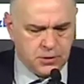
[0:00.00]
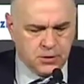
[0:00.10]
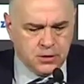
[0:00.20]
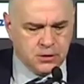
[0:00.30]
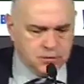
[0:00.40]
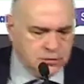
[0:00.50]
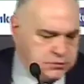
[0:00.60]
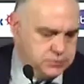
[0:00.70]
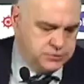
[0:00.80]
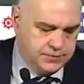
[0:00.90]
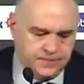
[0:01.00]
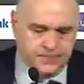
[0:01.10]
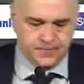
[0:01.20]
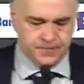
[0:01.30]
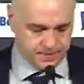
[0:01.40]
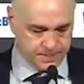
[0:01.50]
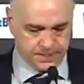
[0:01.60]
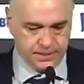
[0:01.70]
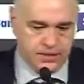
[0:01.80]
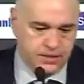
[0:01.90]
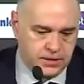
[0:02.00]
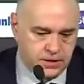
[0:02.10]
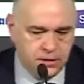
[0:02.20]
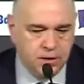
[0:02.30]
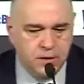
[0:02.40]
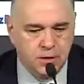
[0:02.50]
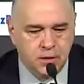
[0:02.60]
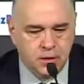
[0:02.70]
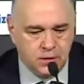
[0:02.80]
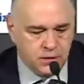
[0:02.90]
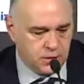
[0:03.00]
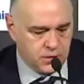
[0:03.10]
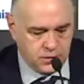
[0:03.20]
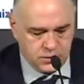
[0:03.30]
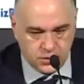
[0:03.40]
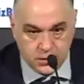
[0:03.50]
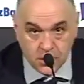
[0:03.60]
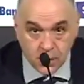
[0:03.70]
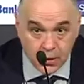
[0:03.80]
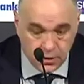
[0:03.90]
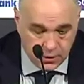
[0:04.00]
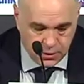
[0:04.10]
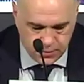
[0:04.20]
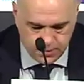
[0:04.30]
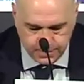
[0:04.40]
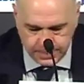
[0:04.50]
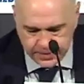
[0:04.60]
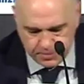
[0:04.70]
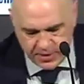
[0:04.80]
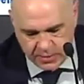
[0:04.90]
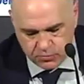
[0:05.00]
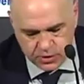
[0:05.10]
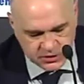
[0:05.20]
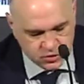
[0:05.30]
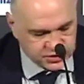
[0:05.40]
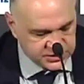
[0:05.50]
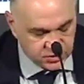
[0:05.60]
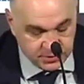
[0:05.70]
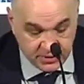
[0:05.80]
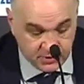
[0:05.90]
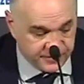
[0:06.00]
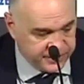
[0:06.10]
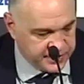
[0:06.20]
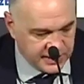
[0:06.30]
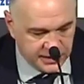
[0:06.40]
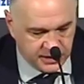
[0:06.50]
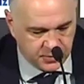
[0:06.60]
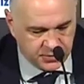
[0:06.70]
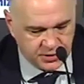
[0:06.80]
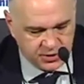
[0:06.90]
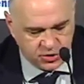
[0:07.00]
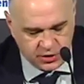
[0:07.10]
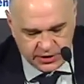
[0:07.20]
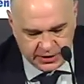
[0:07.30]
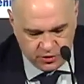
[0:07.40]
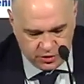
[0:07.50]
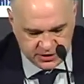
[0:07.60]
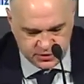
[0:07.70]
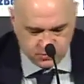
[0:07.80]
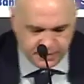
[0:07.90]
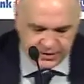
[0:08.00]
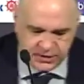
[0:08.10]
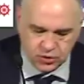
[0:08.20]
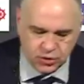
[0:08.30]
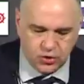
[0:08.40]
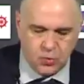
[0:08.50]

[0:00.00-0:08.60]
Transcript: Good evening, everyone. If you're ready, let's begin this press conference with Pablo Lasso's assessment and then Q&A session. Good evening. First of all, congrats to the team on the win.